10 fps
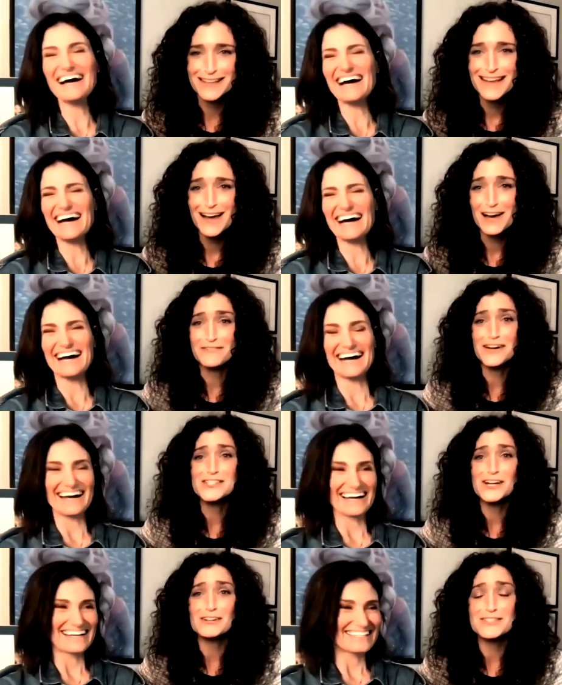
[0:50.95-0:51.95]
Speaker 1: of
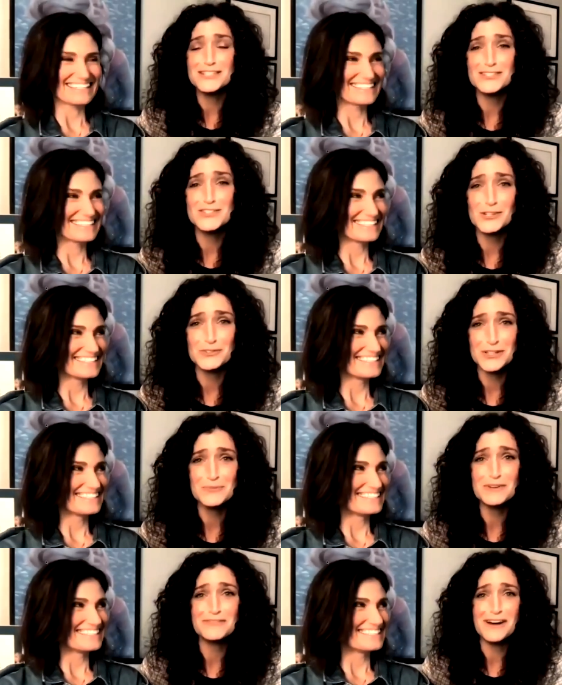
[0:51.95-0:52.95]
adults and
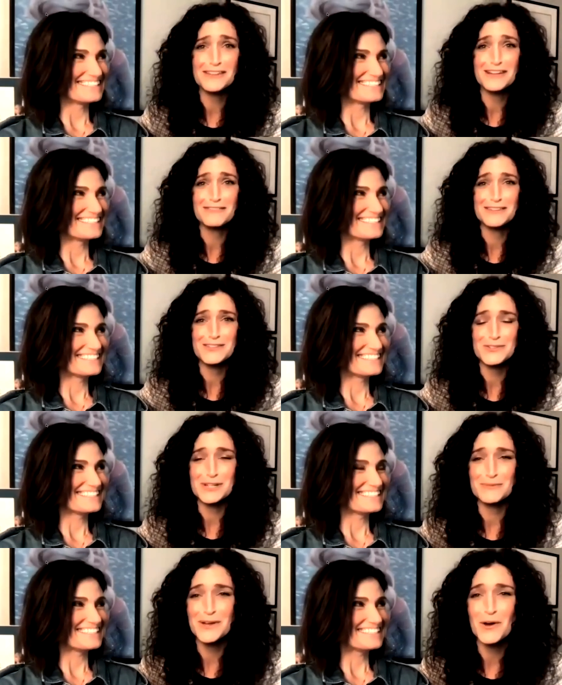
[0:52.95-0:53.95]
children will fall in love with the
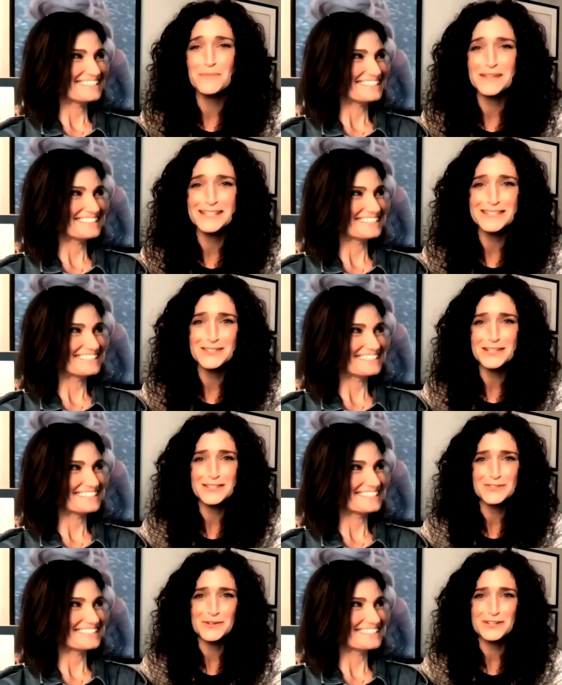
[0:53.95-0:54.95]
story. We hope that it's
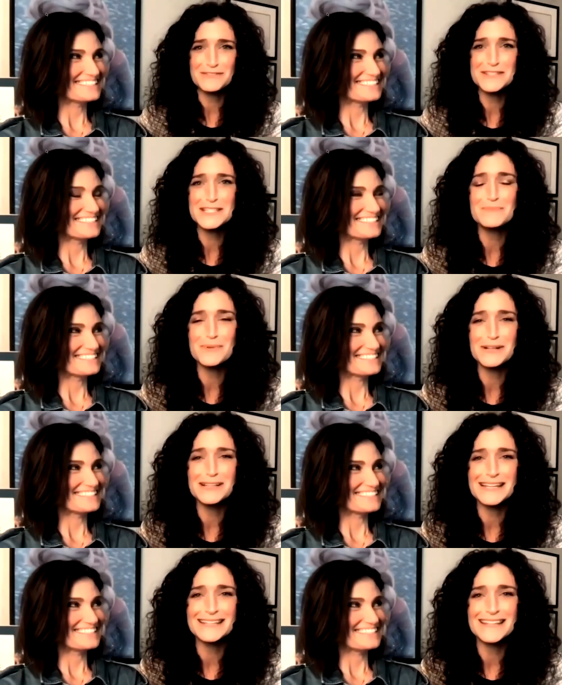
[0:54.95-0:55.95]
sort of
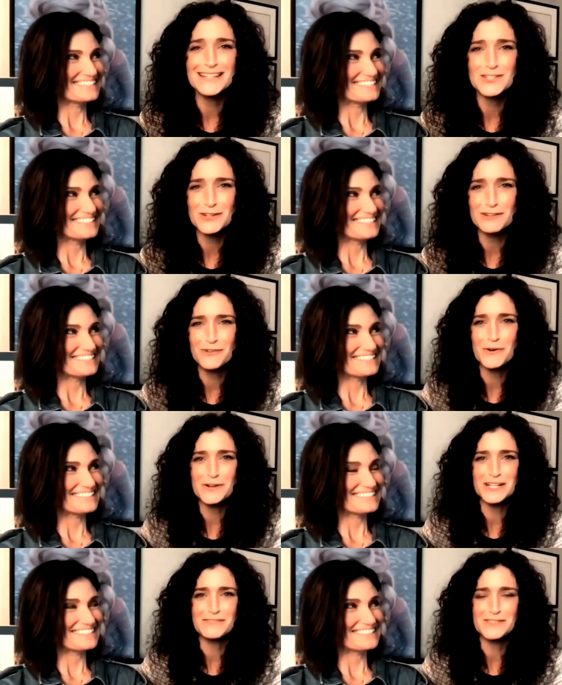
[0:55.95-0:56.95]
simple and, and
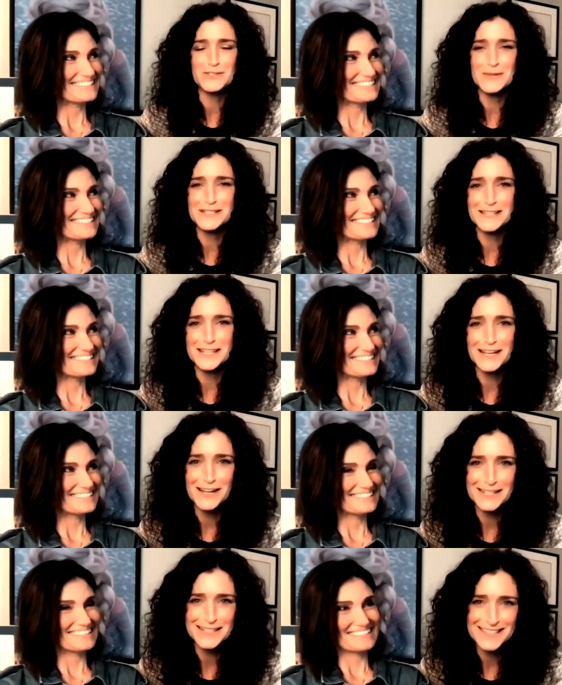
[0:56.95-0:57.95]
straightforward enough to speak to the
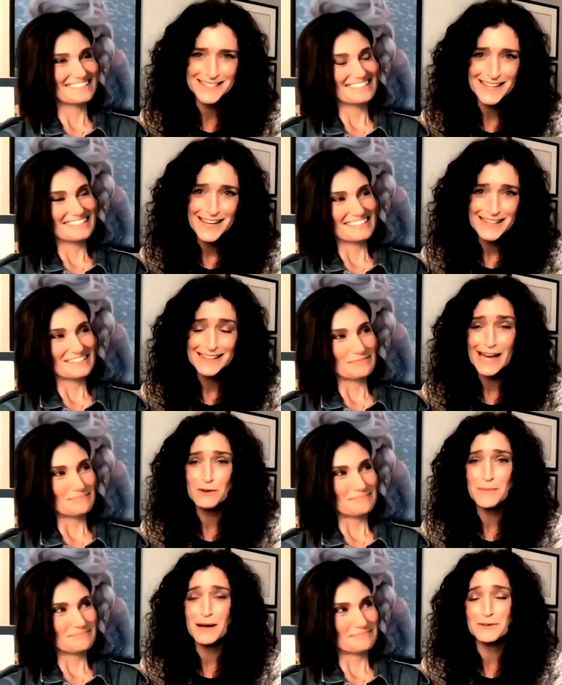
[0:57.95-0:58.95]
youngest
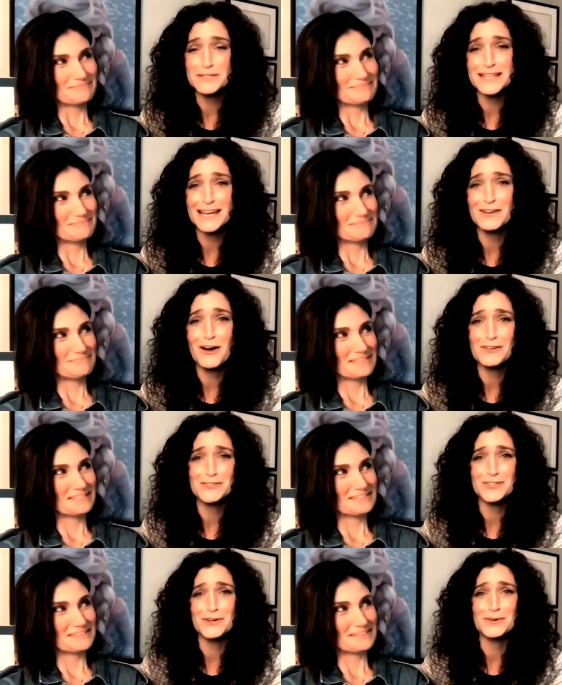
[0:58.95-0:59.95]
mouse, and
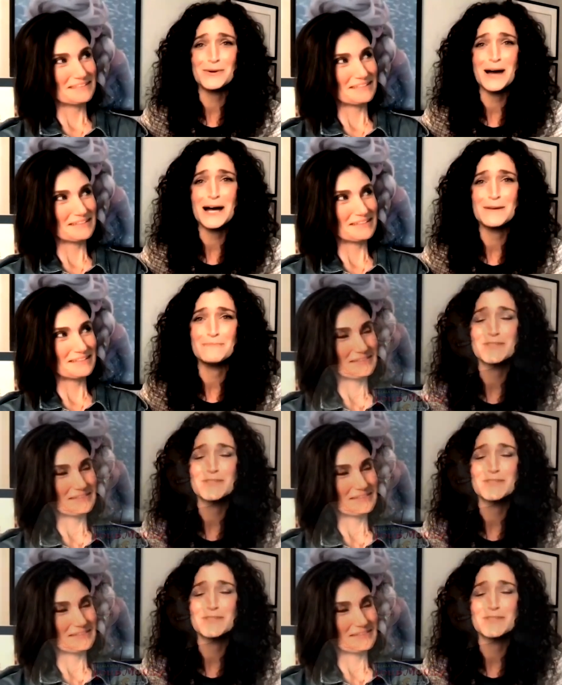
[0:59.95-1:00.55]
also um,